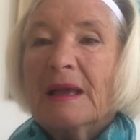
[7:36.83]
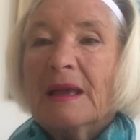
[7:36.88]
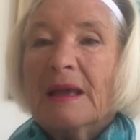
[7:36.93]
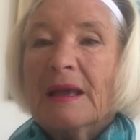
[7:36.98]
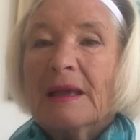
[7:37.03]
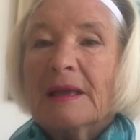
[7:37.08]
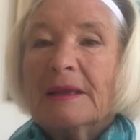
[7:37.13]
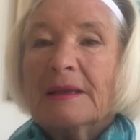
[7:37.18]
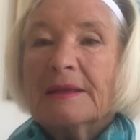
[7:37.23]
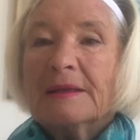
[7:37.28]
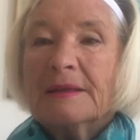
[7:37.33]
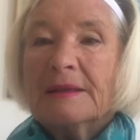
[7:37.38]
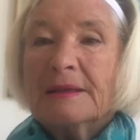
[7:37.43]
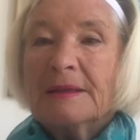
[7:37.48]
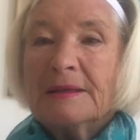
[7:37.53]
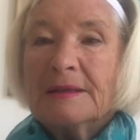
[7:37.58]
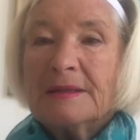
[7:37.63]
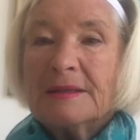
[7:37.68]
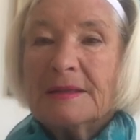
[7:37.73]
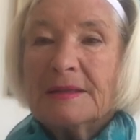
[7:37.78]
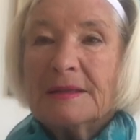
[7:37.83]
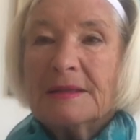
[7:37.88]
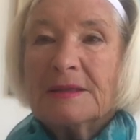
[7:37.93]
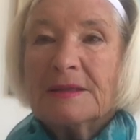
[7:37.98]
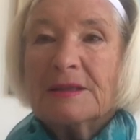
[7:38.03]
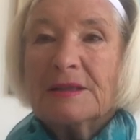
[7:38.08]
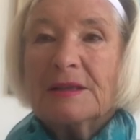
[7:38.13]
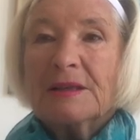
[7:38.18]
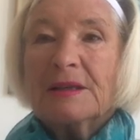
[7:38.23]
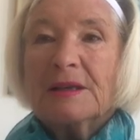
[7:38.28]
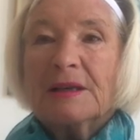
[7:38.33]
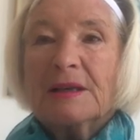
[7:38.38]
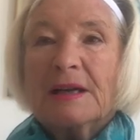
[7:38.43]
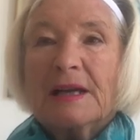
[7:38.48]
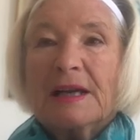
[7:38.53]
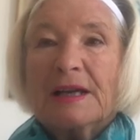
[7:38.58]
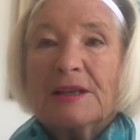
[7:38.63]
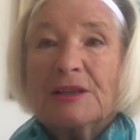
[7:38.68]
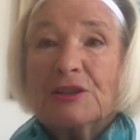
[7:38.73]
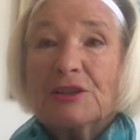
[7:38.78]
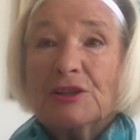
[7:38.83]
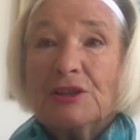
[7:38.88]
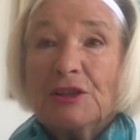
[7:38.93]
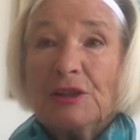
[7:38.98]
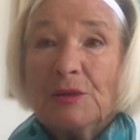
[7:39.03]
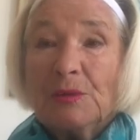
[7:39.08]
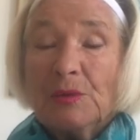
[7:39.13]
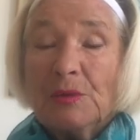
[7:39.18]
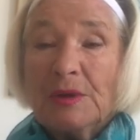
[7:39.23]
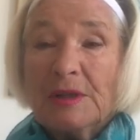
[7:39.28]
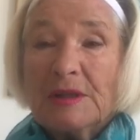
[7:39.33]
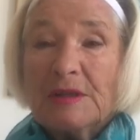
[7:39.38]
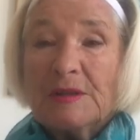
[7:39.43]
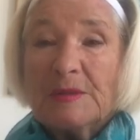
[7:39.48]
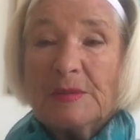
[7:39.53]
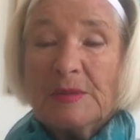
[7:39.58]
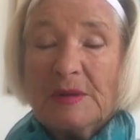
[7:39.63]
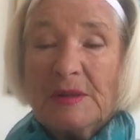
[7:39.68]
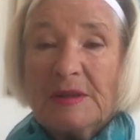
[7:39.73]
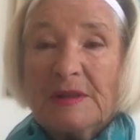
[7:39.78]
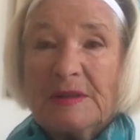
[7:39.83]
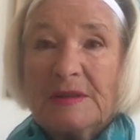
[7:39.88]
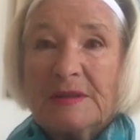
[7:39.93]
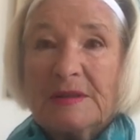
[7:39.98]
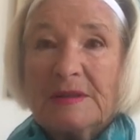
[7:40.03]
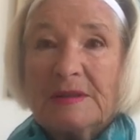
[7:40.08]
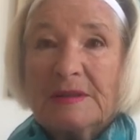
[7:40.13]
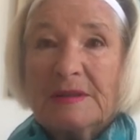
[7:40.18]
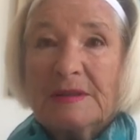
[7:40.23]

and listen to her as she whispers,